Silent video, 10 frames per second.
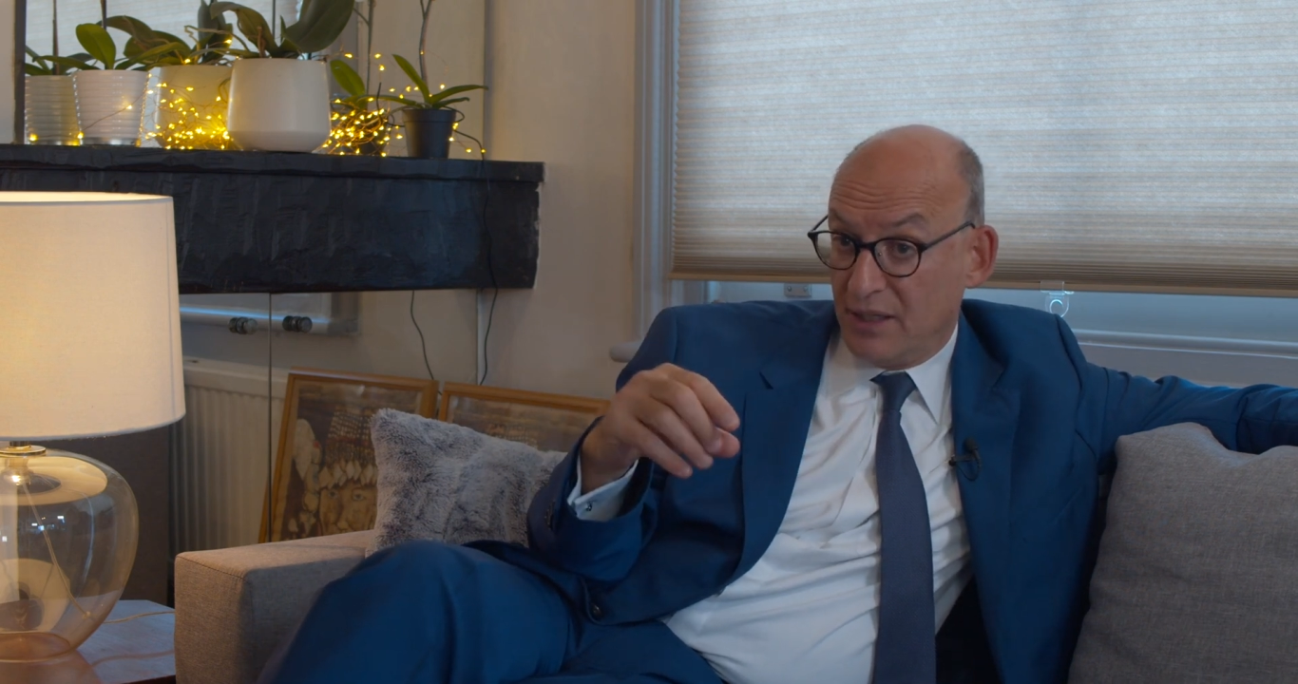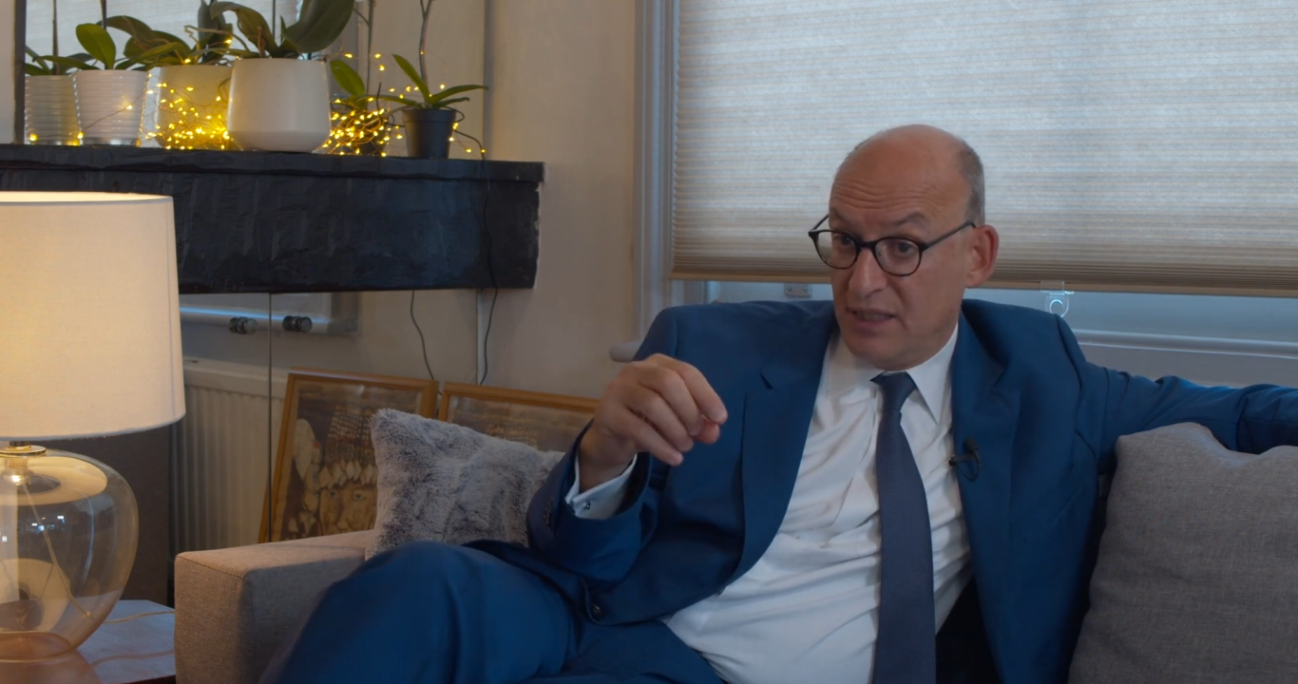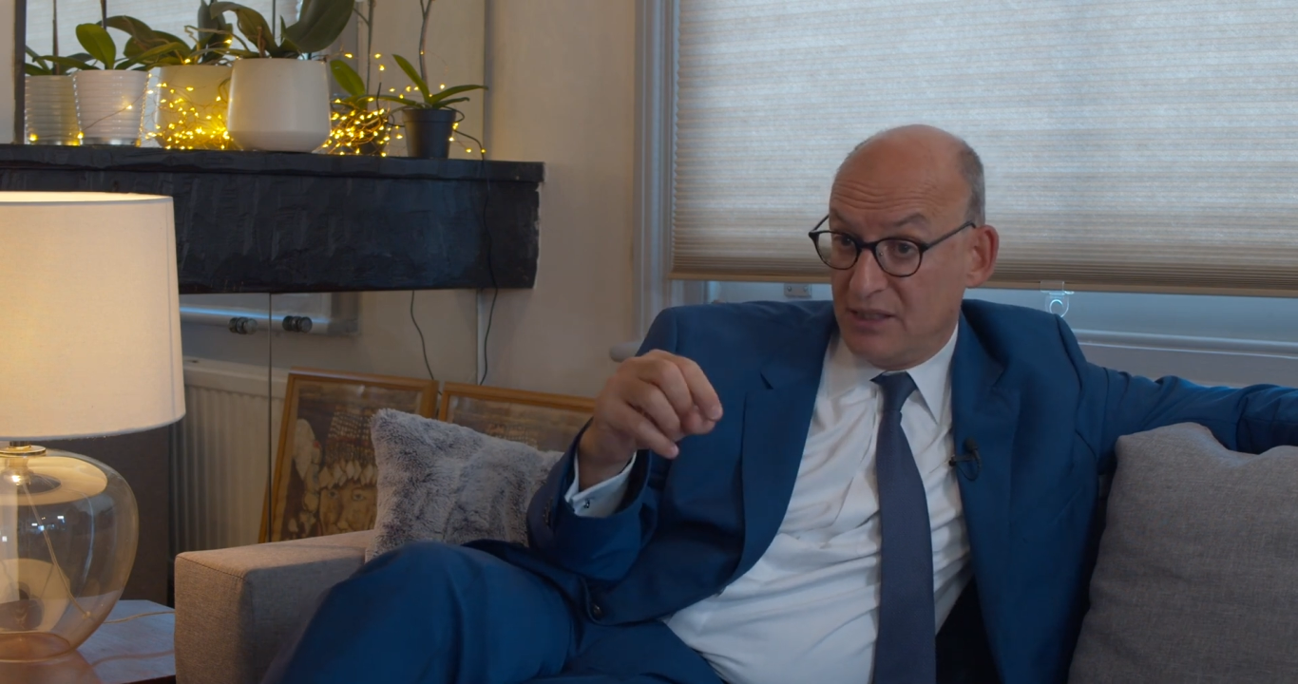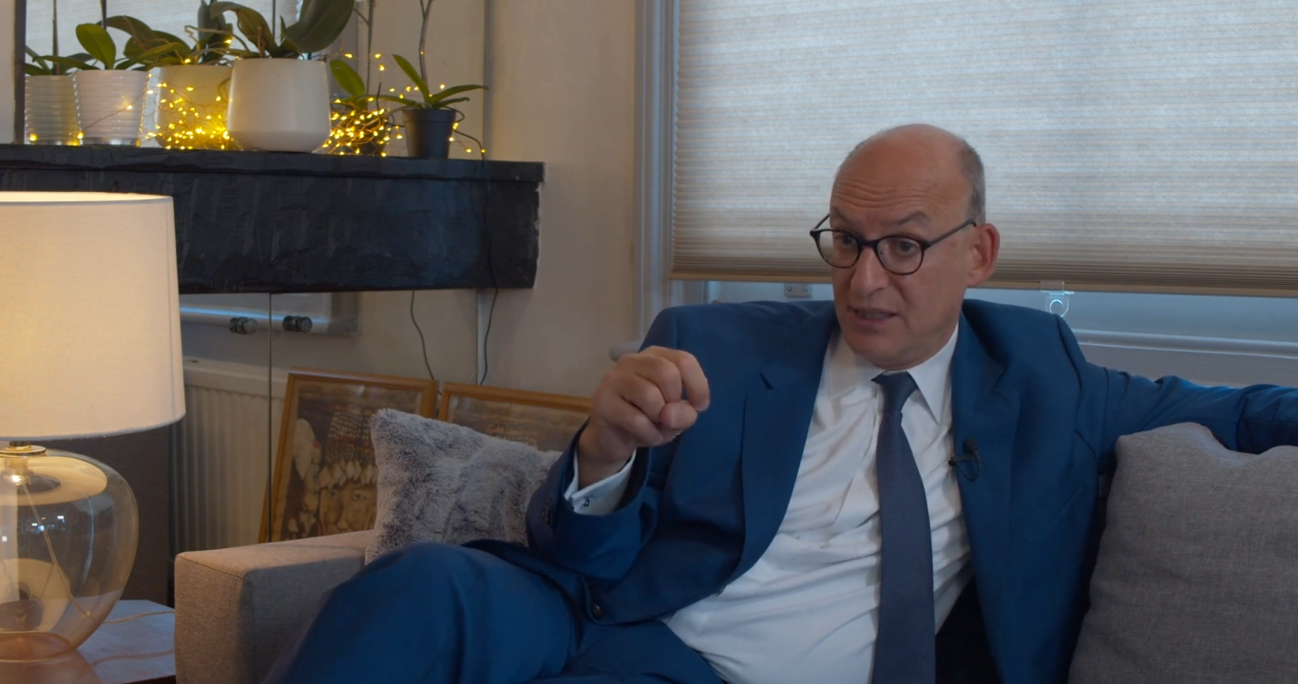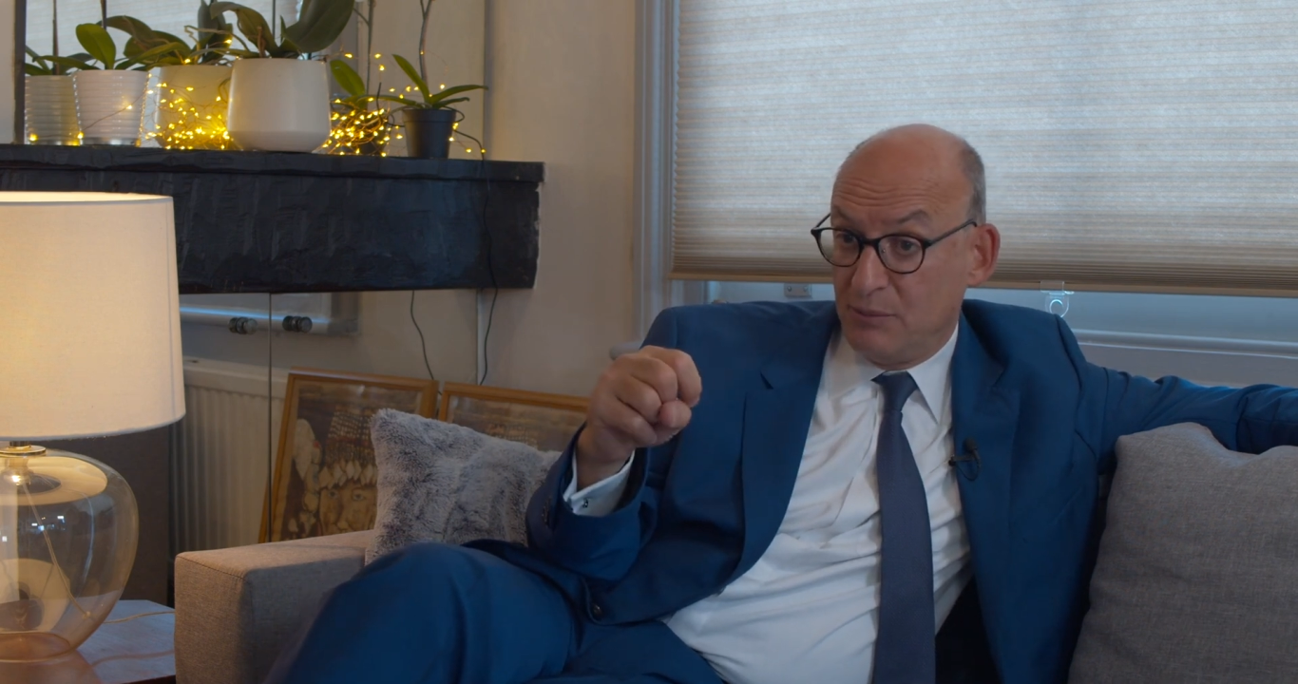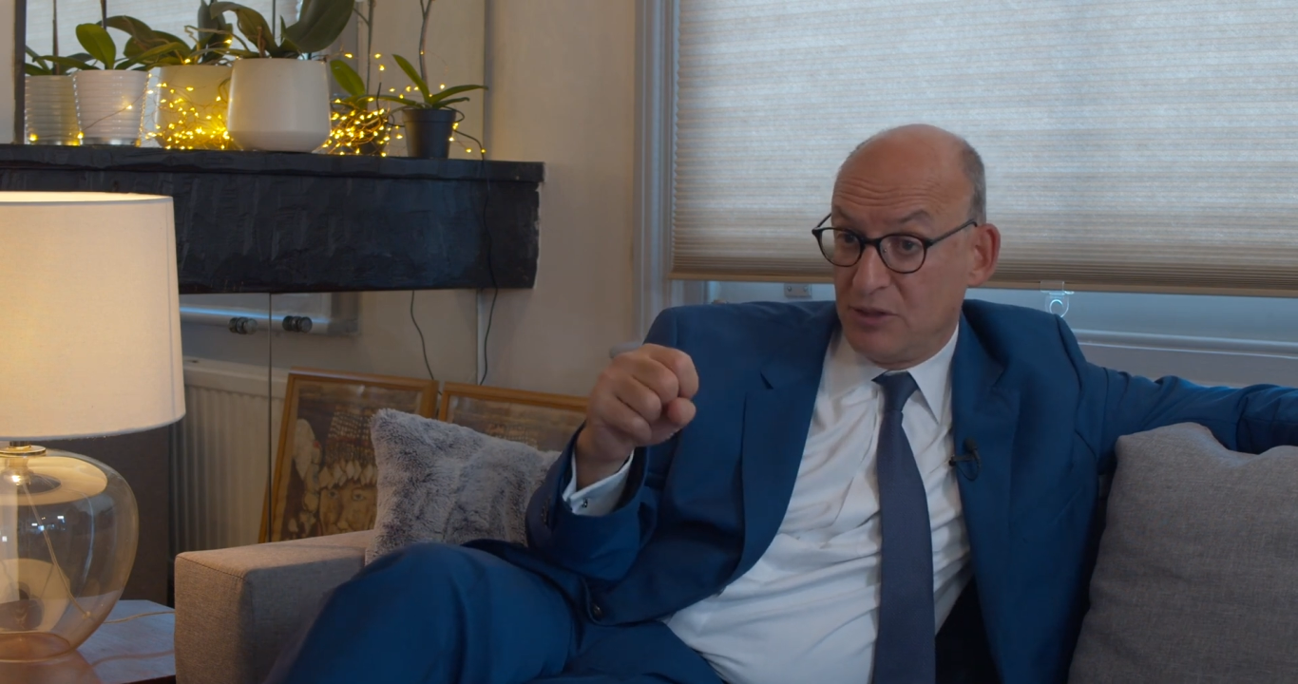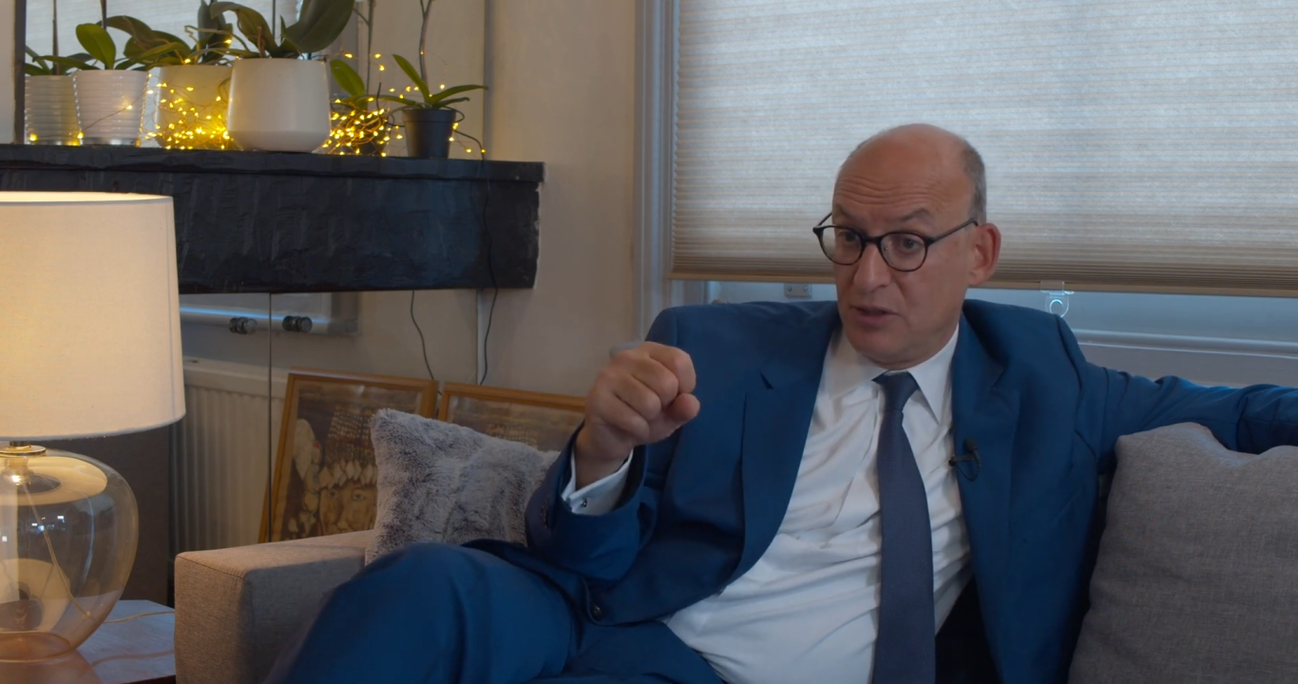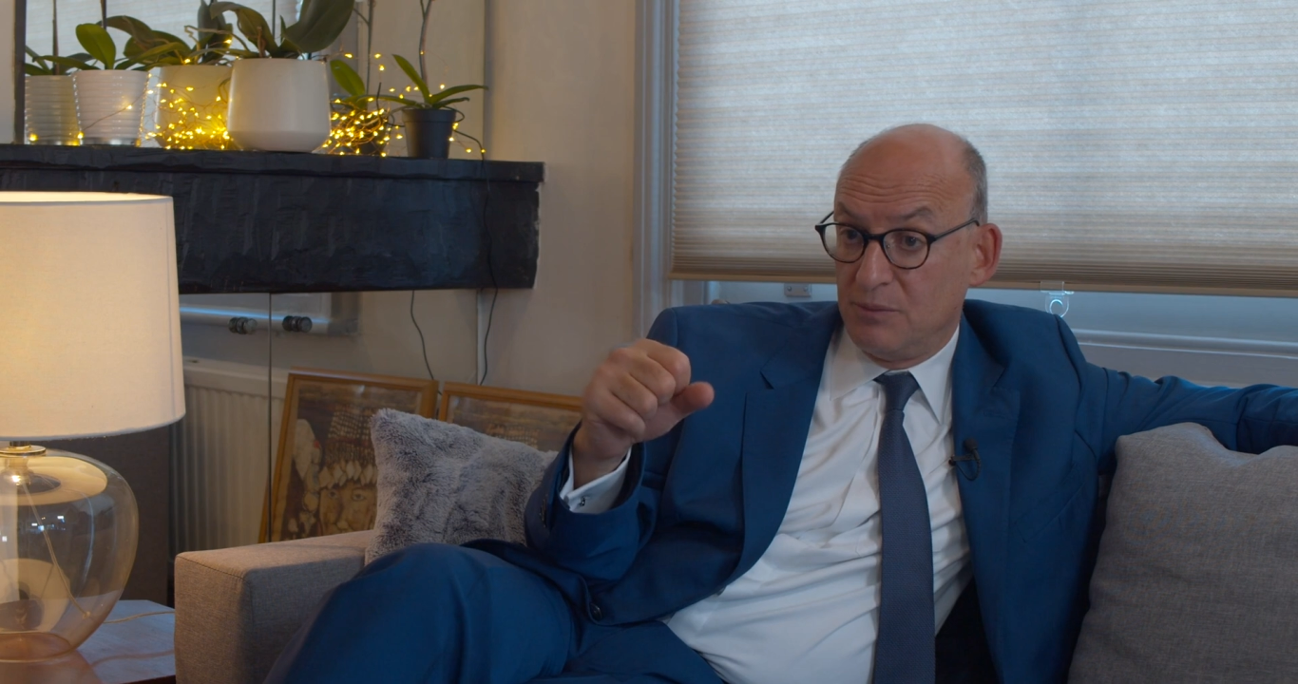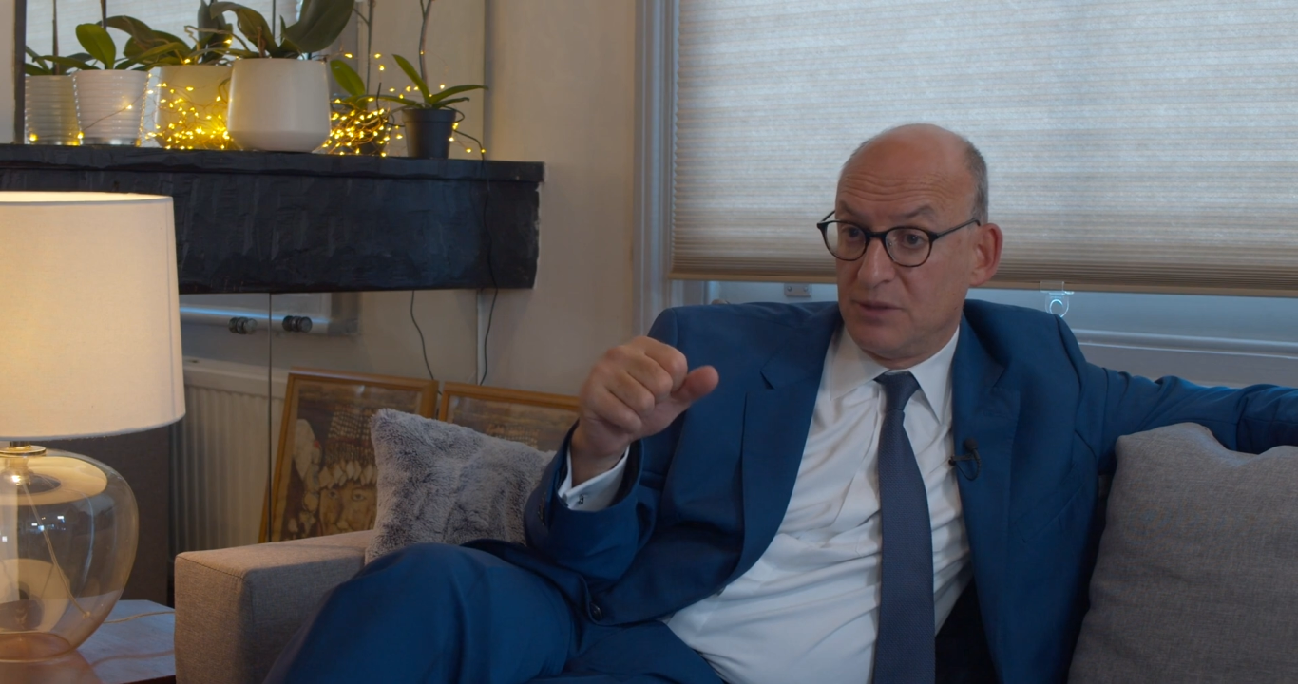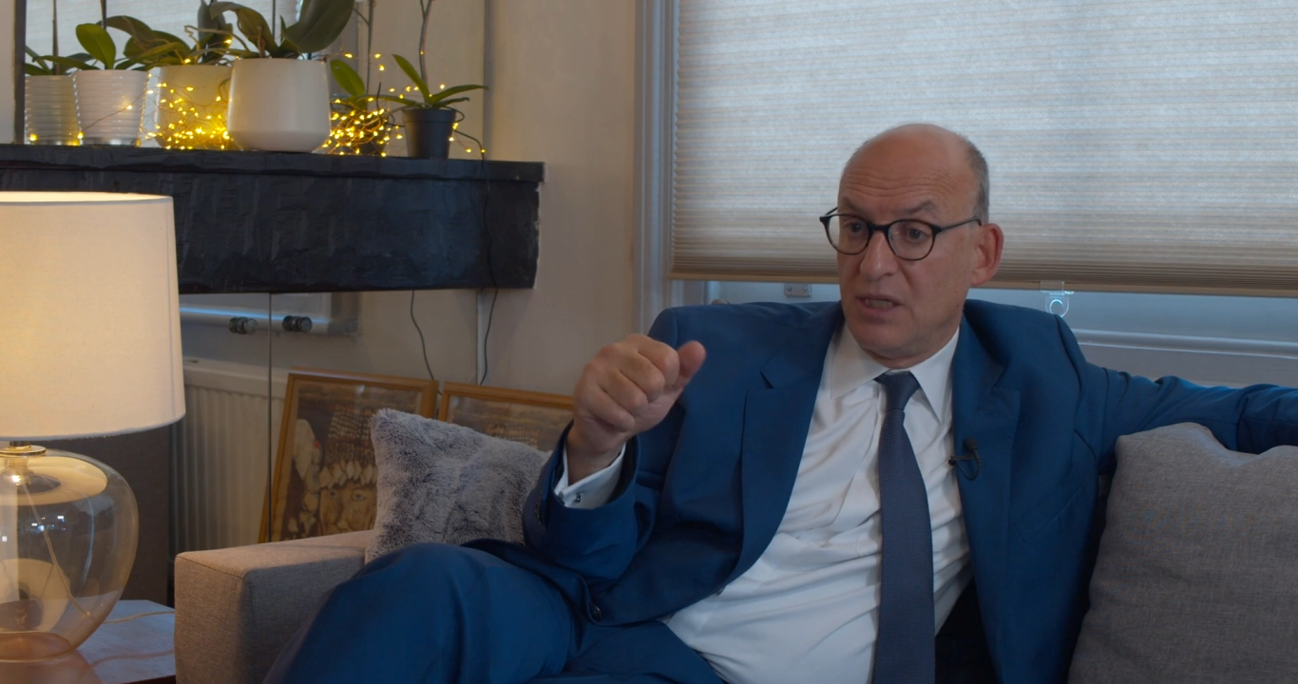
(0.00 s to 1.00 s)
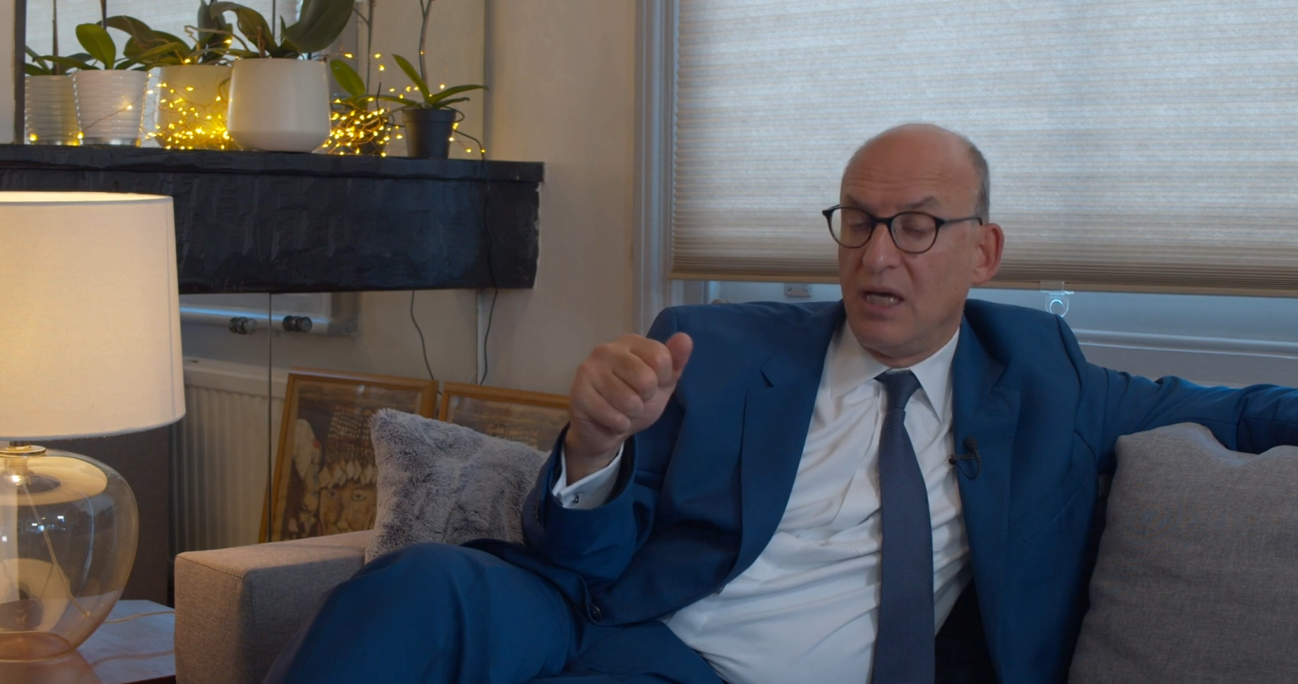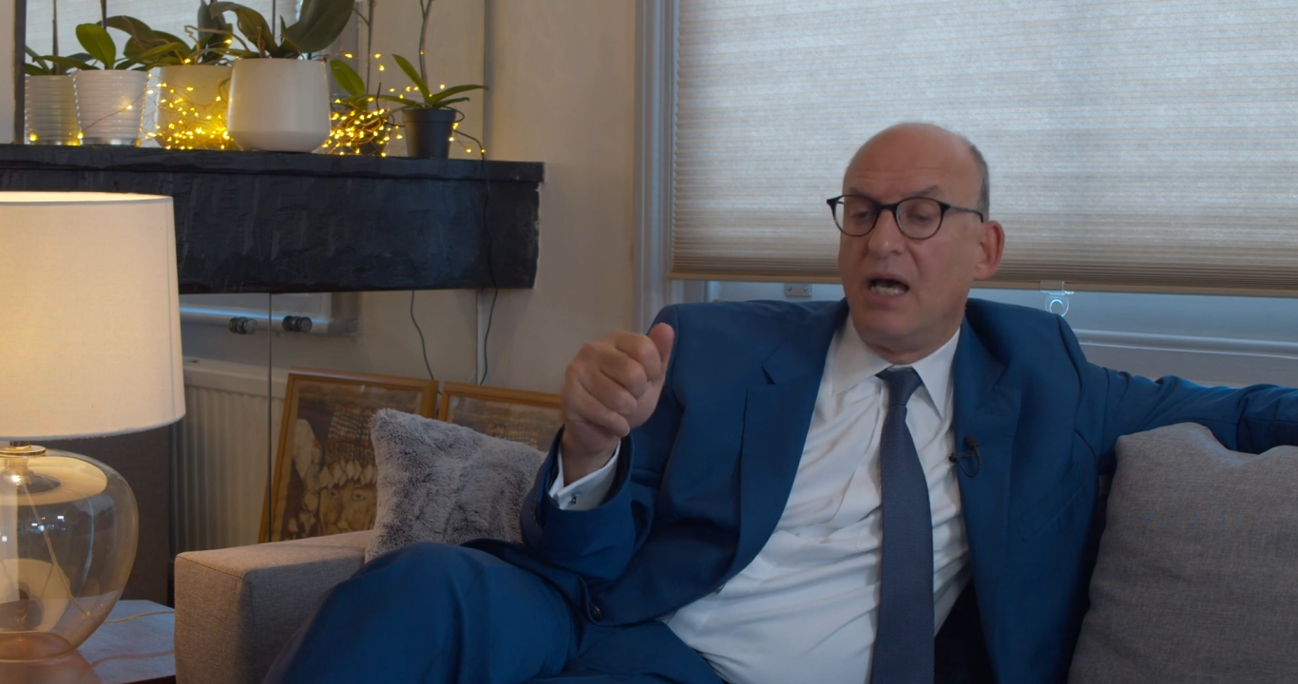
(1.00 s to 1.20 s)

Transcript: these symptoms.